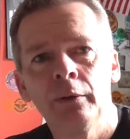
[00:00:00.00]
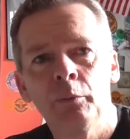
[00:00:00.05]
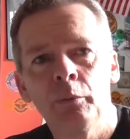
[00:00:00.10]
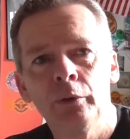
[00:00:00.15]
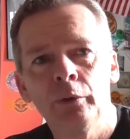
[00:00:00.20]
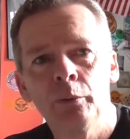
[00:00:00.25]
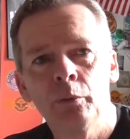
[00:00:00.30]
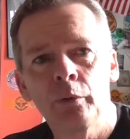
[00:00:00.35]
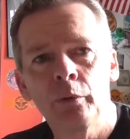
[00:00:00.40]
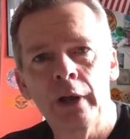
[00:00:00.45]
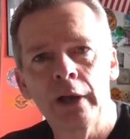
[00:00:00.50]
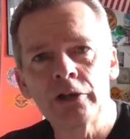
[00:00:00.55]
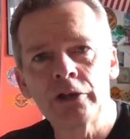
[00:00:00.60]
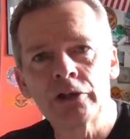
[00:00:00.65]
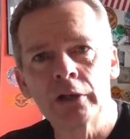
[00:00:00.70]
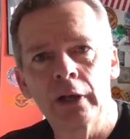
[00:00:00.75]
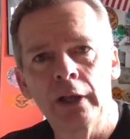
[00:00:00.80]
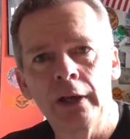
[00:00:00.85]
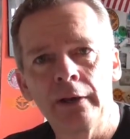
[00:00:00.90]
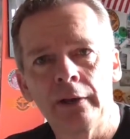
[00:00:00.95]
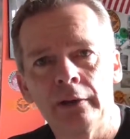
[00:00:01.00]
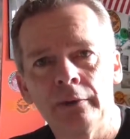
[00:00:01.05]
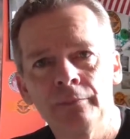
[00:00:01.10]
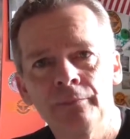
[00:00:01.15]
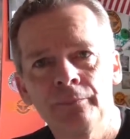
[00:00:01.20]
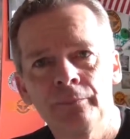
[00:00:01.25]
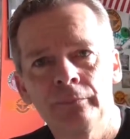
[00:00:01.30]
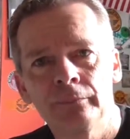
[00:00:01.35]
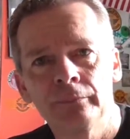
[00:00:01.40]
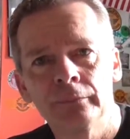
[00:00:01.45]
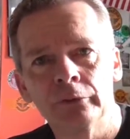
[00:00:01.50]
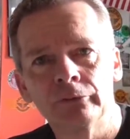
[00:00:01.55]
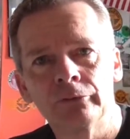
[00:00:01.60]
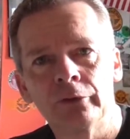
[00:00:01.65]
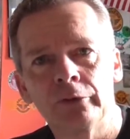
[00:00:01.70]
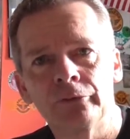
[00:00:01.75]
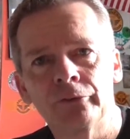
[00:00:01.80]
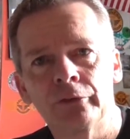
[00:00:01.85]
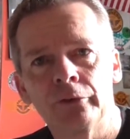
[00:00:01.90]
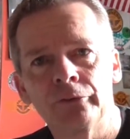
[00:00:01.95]
we will catch you later. Looks like
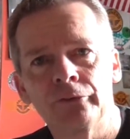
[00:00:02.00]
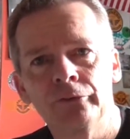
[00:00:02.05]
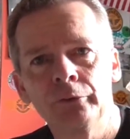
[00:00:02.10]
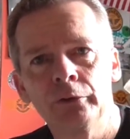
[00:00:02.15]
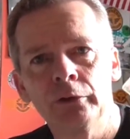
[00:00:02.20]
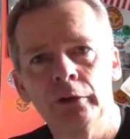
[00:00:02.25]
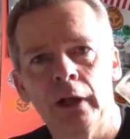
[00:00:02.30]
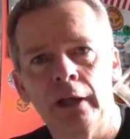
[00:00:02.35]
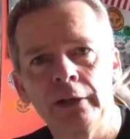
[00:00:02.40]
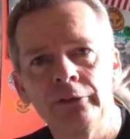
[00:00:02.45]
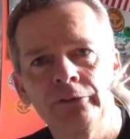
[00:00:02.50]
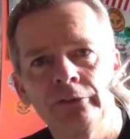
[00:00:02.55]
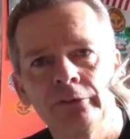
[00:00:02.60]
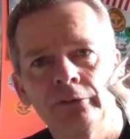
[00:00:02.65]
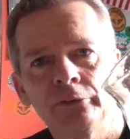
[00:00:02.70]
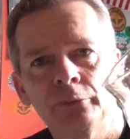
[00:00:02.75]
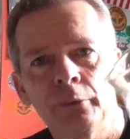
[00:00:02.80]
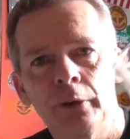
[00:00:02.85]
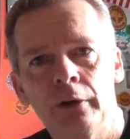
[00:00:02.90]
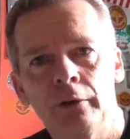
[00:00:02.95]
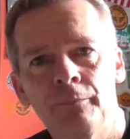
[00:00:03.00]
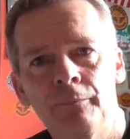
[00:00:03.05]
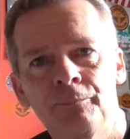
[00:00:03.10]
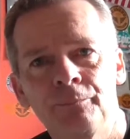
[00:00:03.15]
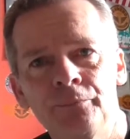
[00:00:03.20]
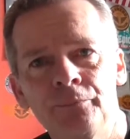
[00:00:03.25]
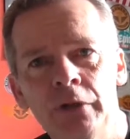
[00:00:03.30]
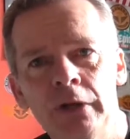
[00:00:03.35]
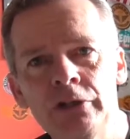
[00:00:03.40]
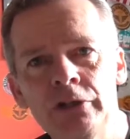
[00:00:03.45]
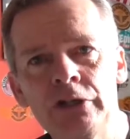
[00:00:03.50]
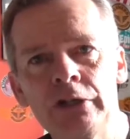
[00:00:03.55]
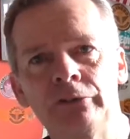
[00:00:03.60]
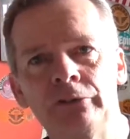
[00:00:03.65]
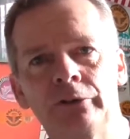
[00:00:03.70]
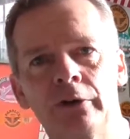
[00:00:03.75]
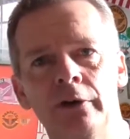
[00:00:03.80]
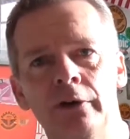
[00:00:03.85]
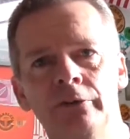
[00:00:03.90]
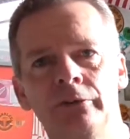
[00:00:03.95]
it's got some good lacing as well. Cheers
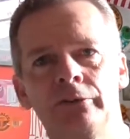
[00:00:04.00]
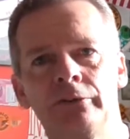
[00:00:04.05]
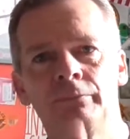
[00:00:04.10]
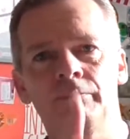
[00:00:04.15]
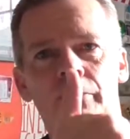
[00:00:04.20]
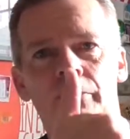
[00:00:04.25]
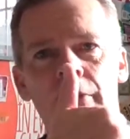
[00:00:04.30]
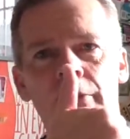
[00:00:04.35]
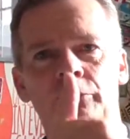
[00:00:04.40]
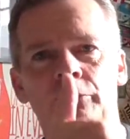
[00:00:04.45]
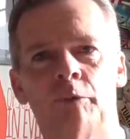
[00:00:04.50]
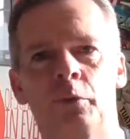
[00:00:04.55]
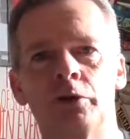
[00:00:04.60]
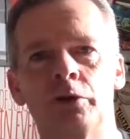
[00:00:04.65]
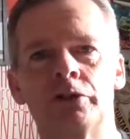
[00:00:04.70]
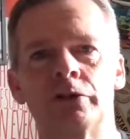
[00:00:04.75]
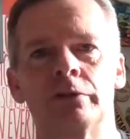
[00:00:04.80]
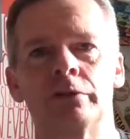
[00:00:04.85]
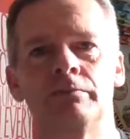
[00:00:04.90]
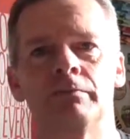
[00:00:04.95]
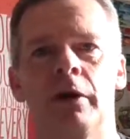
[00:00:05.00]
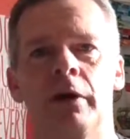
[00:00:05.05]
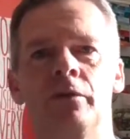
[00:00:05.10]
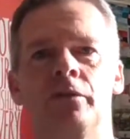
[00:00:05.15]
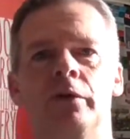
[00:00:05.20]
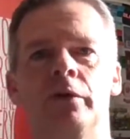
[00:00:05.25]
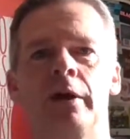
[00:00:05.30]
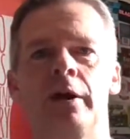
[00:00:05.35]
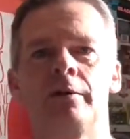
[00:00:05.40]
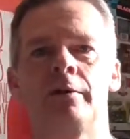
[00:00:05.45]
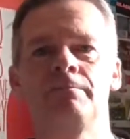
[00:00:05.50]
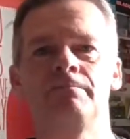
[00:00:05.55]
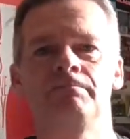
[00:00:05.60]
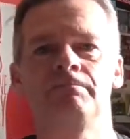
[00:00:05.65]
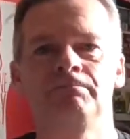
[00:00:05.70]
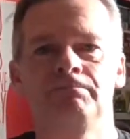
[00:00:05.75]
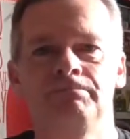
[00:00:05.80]
guys, thanks for watching. Over and out.